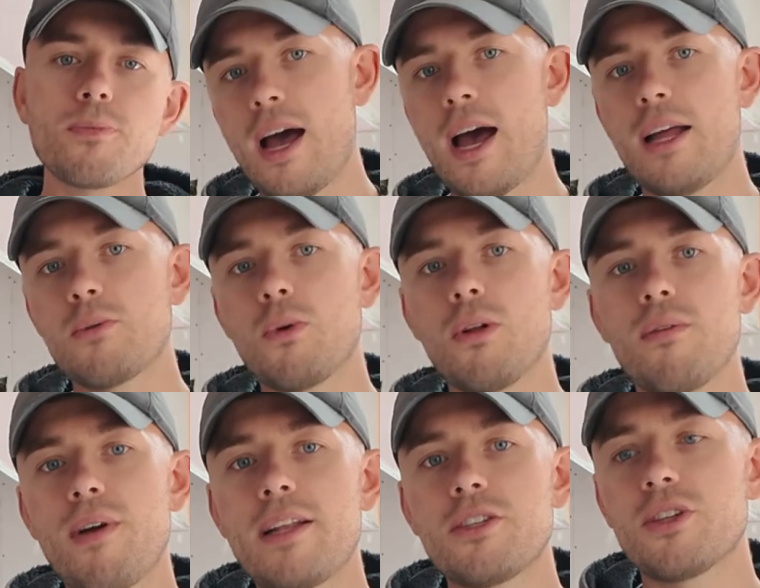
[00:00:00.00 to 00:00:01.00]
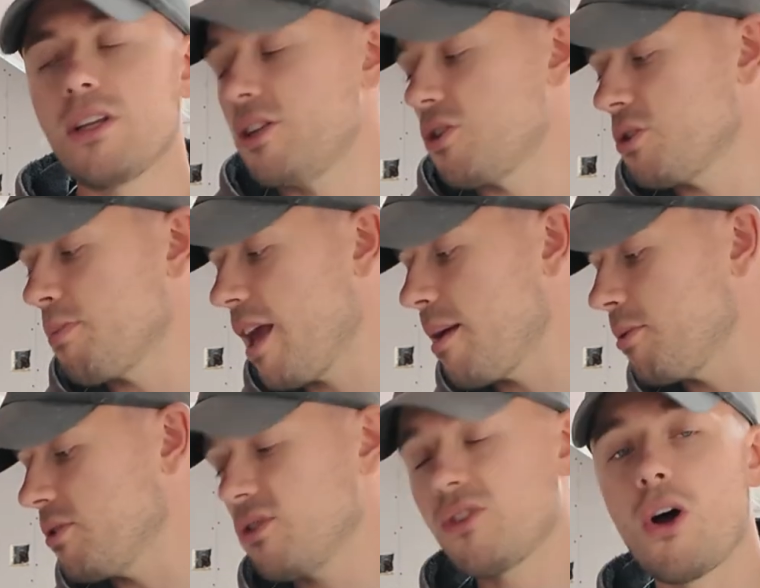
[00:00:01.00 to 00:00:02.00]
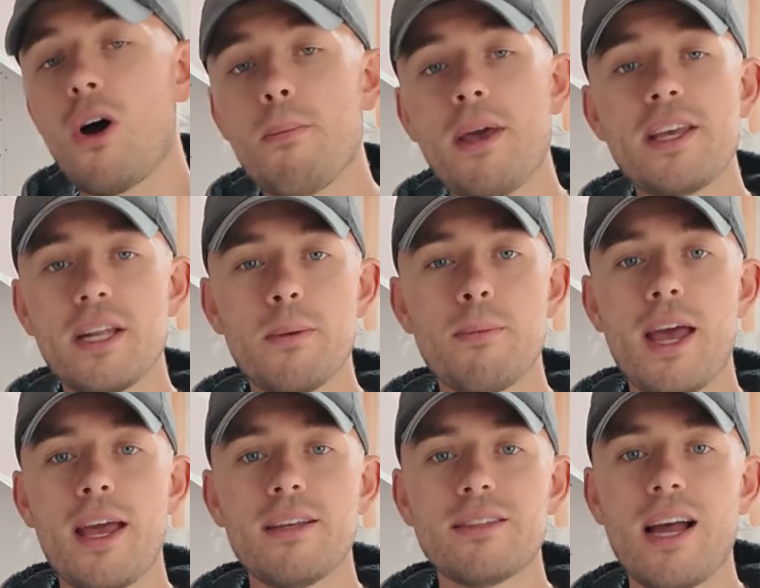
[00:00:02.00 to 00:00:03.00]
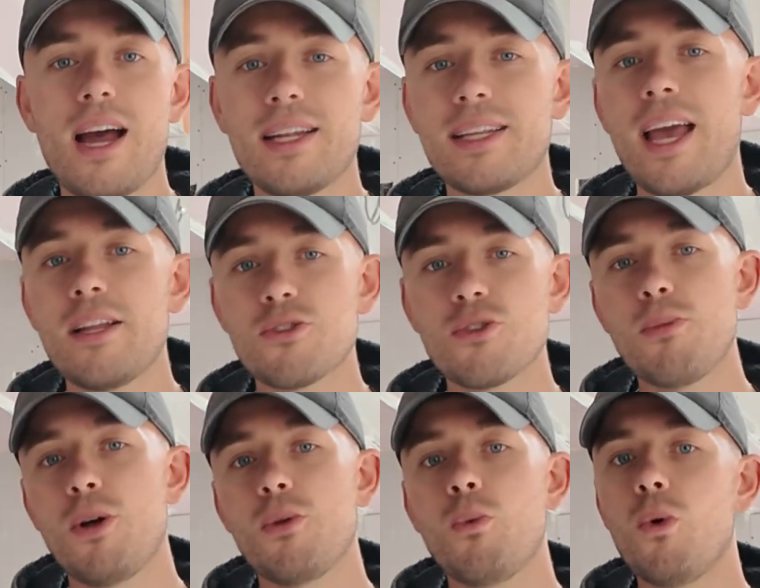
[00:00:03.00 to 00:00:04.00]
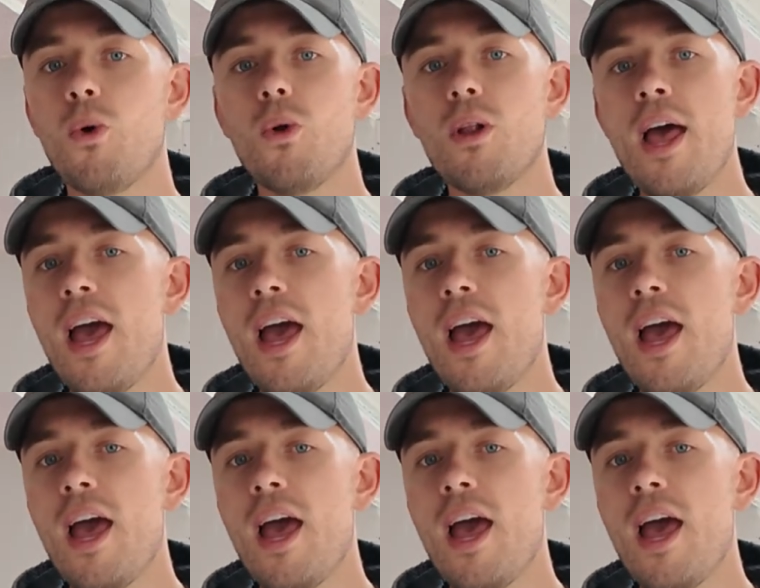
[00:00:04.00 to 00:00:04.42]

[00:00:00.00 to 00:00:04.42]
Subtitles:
and we'll eventually just be able to start making a mix and getting some on the wall.